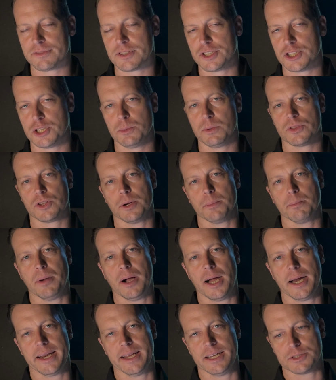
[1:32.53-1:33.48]
to do with your
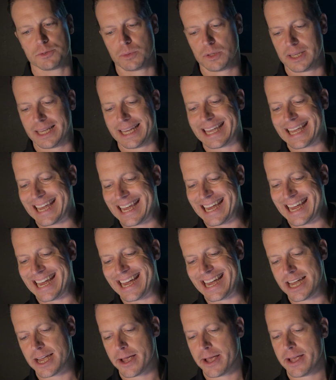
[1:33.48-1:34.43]
body is really
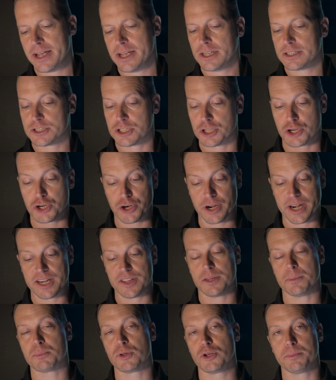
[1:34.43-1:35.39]
key to
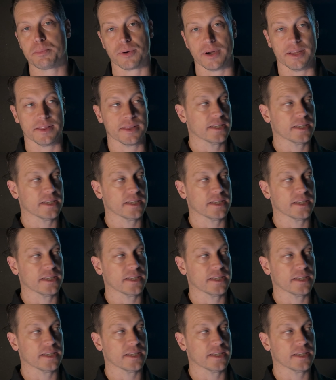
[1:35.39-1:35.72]
creating the blueprint.